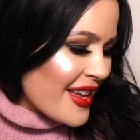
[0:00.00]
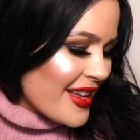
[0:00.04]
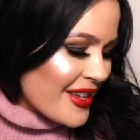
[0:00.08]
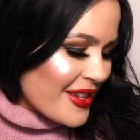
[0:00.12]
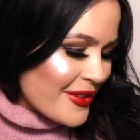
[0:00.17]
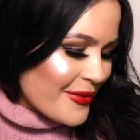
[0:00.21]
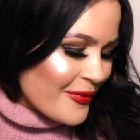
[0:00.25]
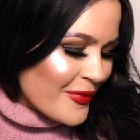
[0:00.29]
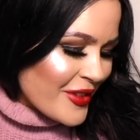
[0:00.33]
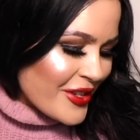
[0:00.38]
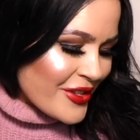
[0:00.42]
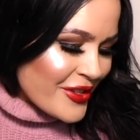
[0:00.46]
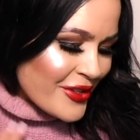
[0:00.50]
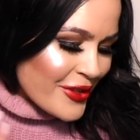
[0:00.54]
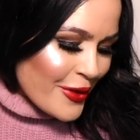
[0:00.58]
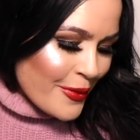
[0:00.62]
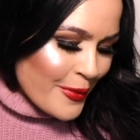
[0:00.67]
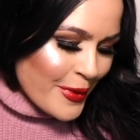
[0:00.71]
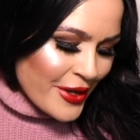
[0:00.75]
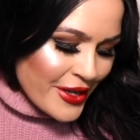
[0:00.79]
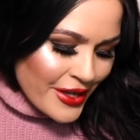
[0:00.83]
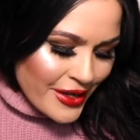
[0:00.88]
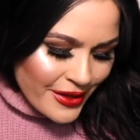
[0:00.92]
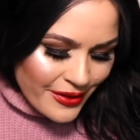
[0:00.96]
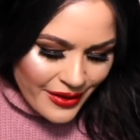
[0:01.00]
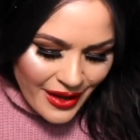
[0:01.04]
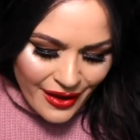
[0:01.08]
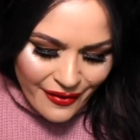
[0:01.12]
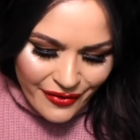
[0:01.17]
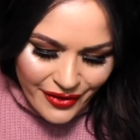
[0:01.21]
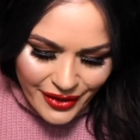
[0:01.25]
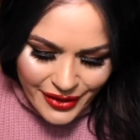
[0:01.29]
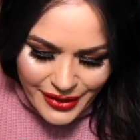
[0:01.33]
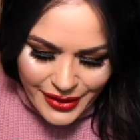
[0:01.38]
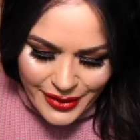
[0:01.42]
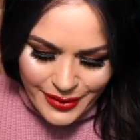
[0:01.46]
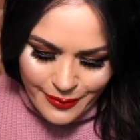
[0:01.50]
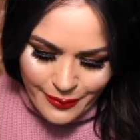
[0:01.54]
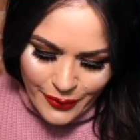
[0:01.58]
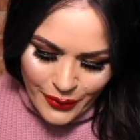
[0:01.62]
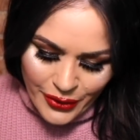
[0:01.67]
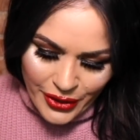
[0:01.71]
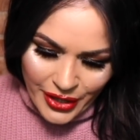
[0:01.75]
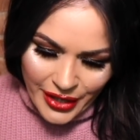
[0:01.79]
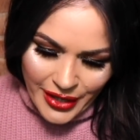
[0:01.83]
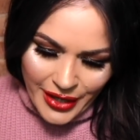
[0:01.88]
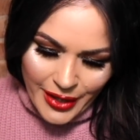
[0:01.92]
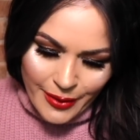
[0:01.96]
um, there's so many. I feel like there's
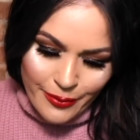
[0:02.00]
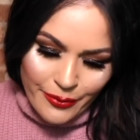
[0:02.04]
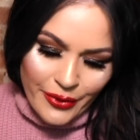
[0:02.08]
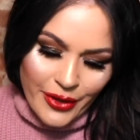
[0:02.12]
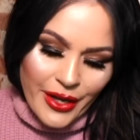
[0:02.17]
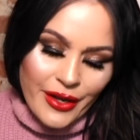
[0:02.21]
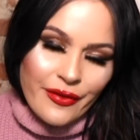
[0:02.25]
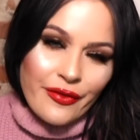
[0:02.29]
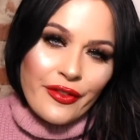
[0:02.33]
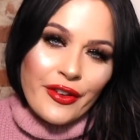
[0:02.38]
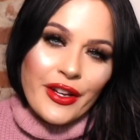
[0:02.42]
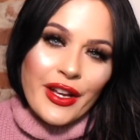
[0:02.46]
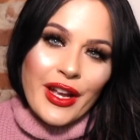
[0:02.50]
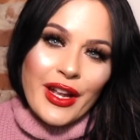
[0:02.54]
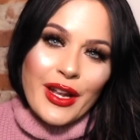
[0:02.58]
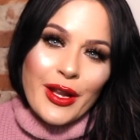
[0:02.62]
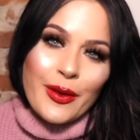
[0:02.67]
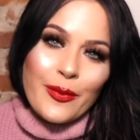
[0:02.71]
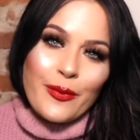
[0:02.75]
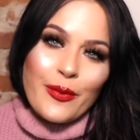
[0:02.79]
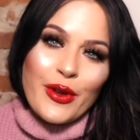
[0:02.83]
more. I'm probably forgetting.